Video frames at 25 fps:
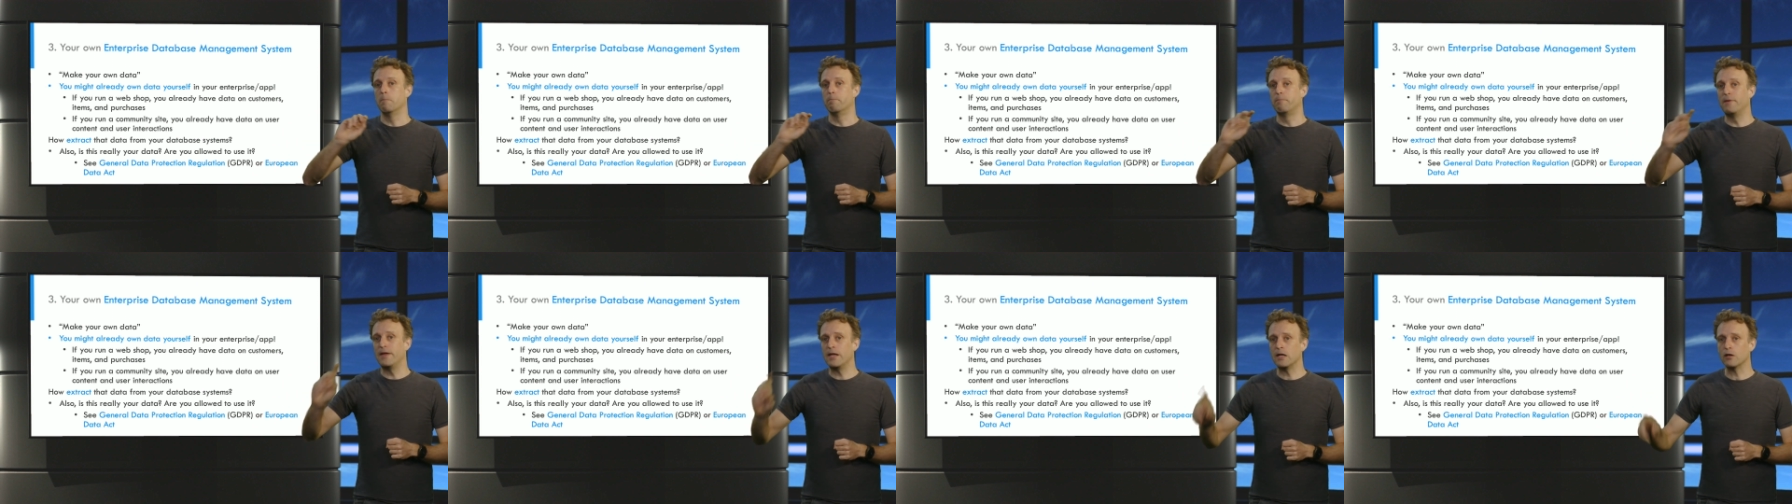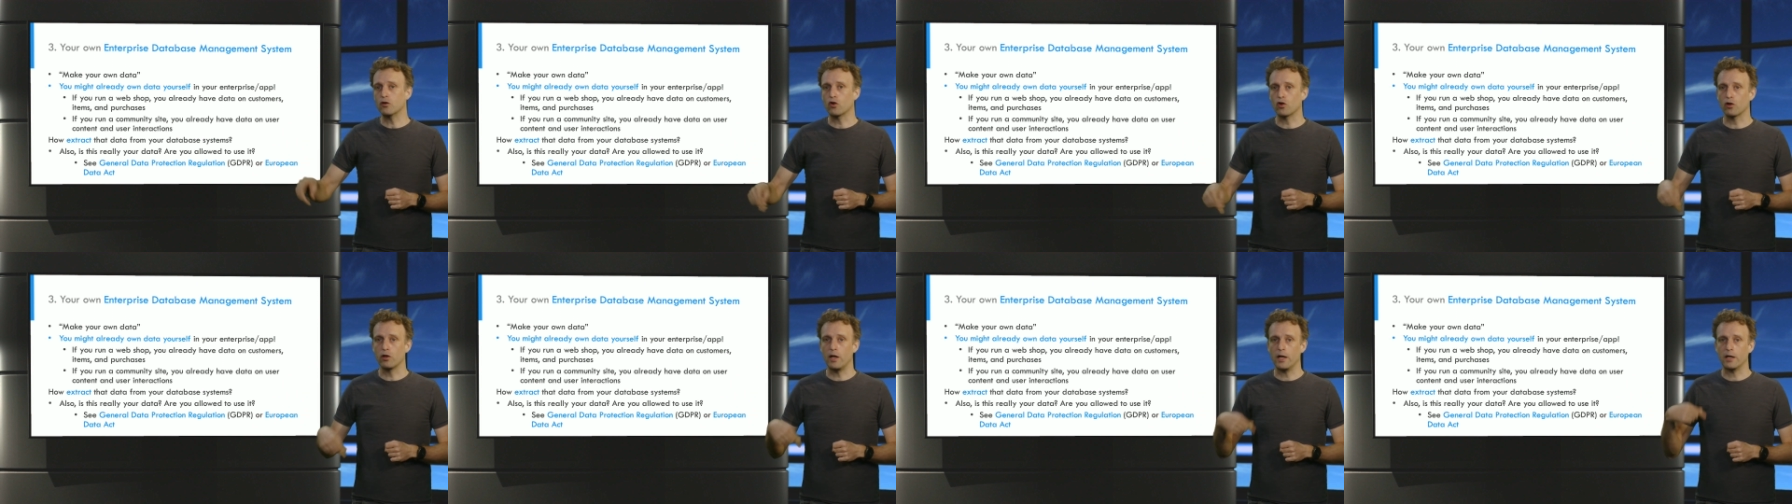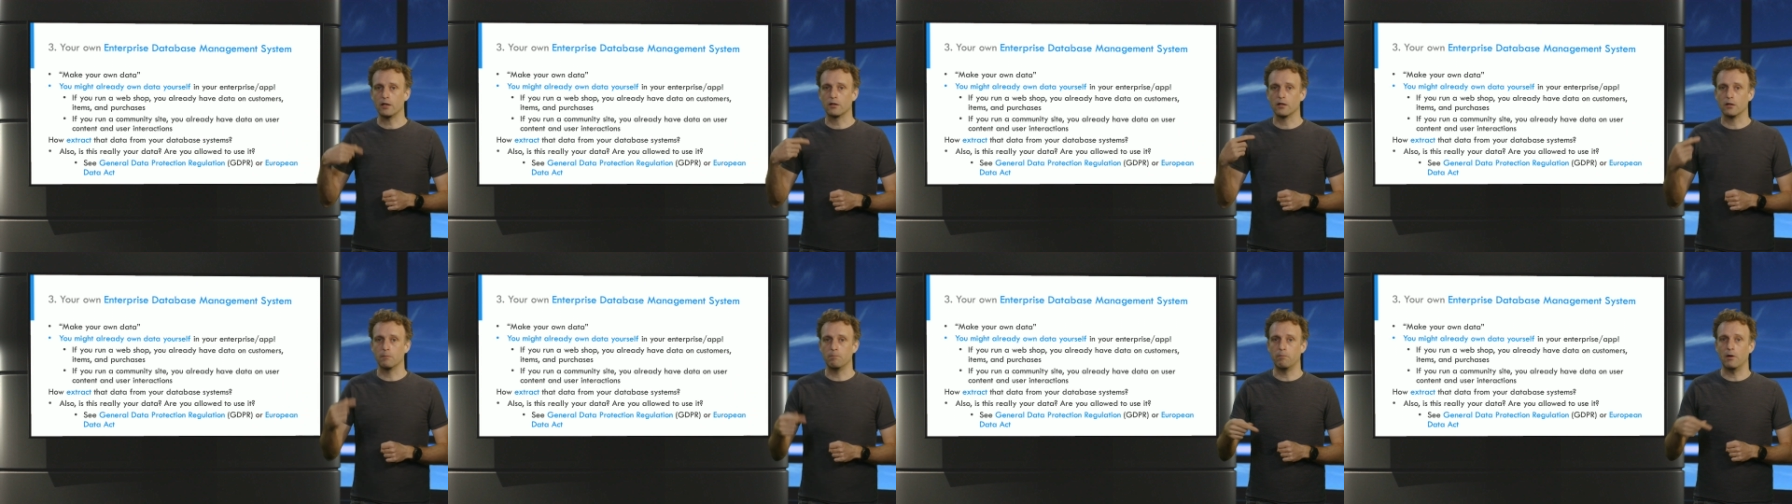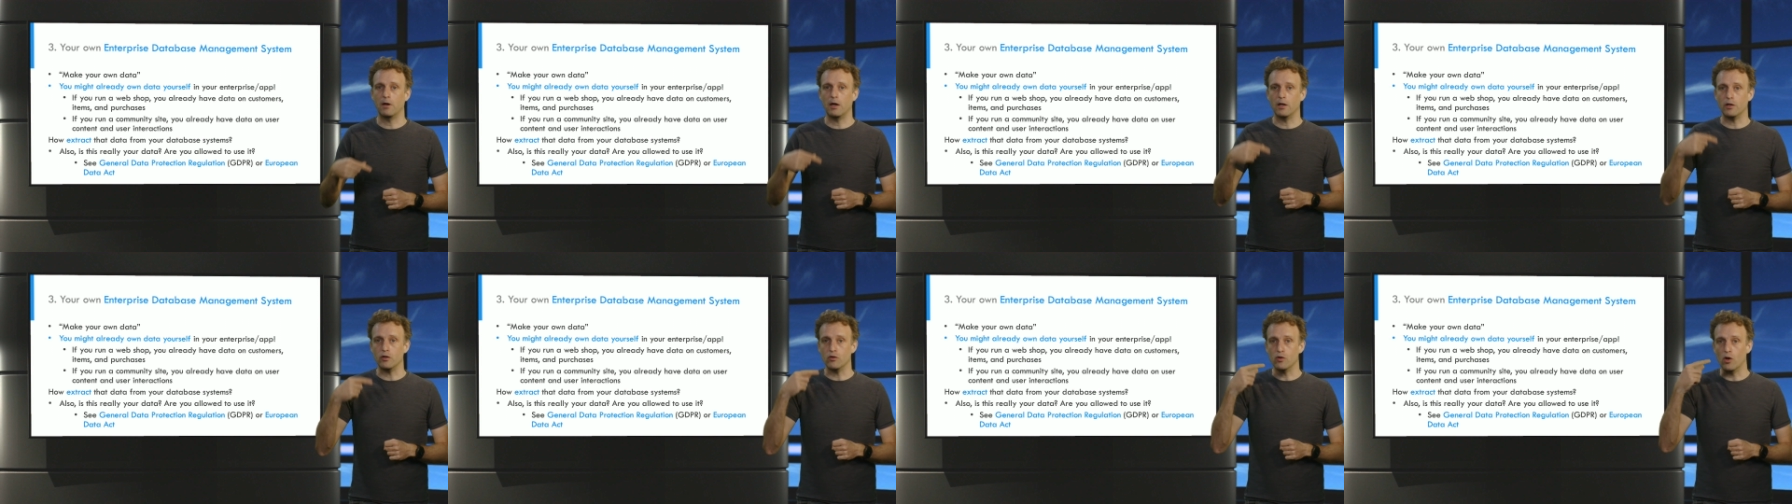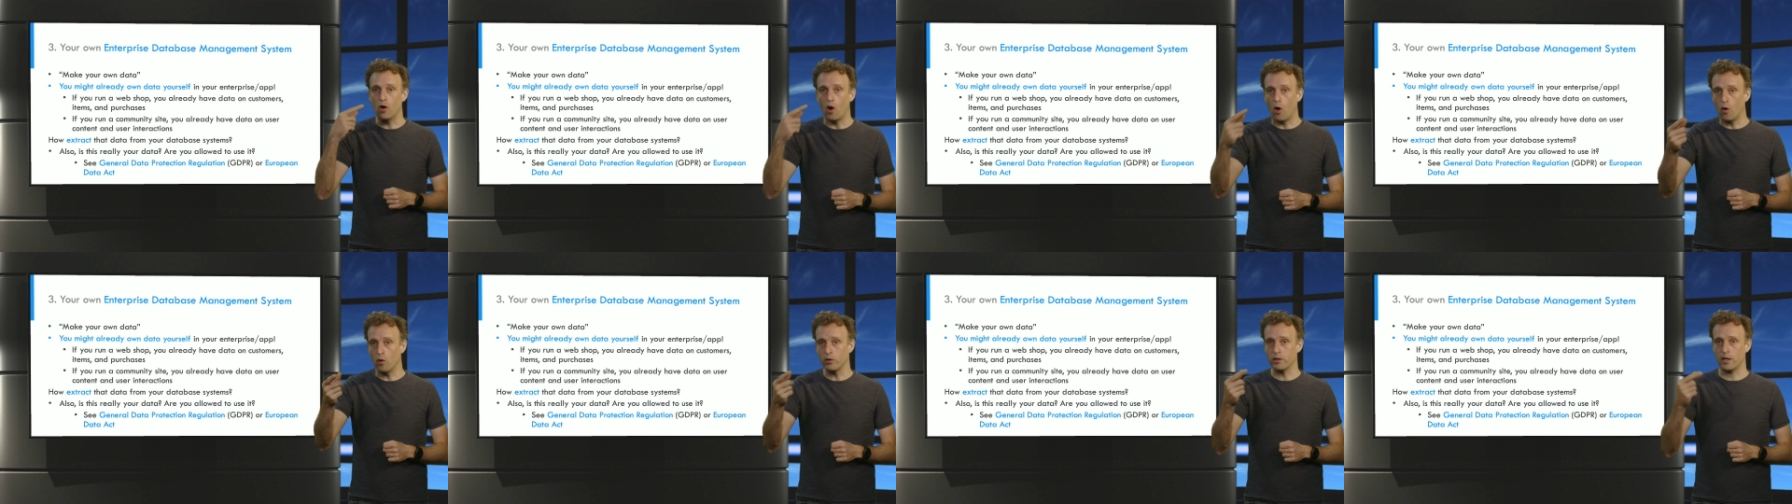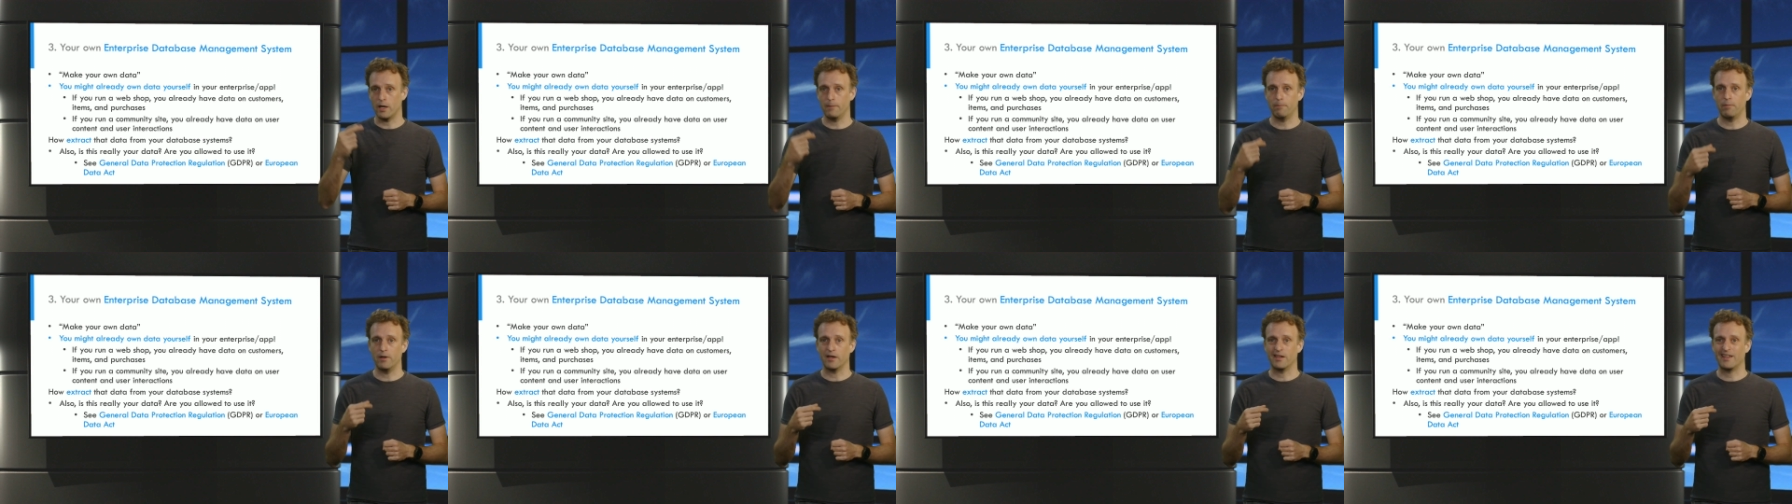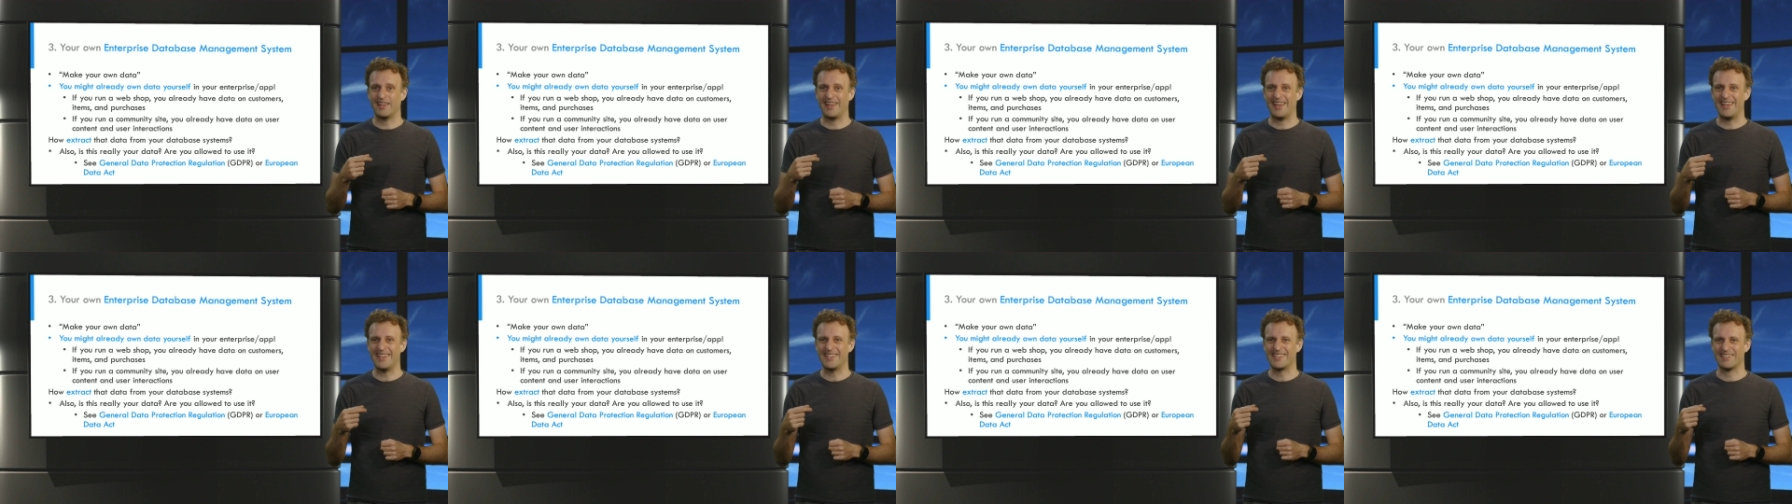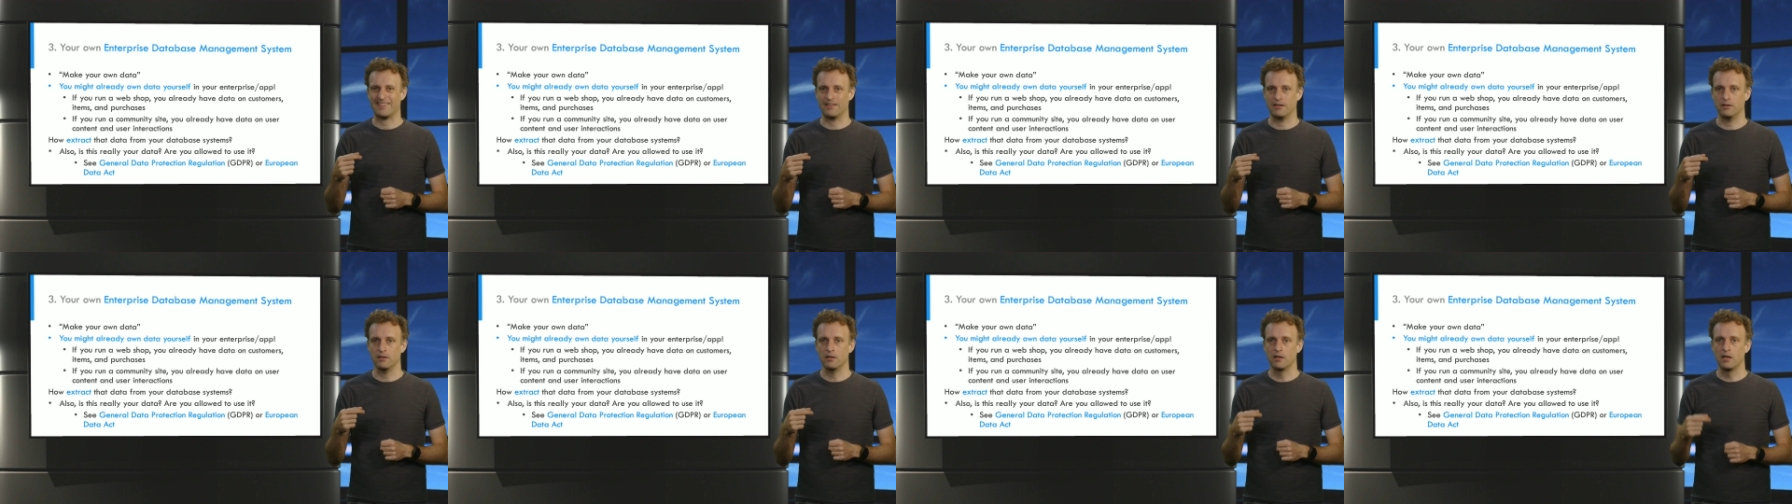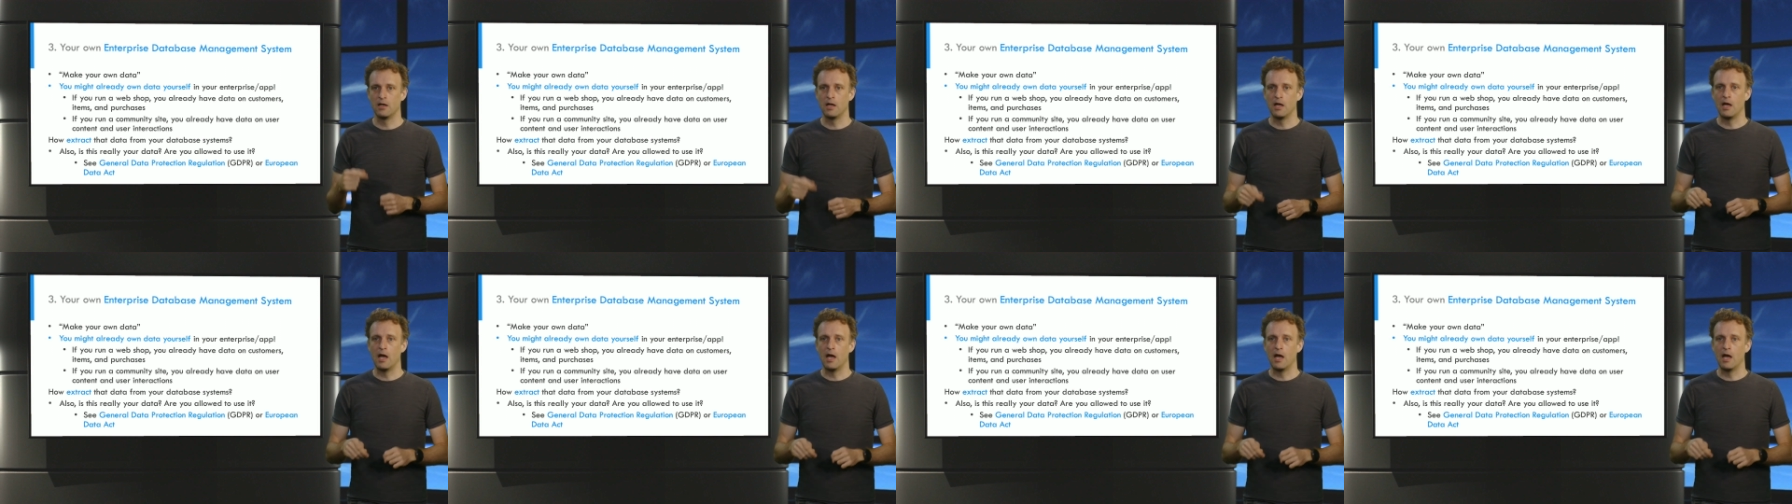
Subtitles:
being collected by your own application.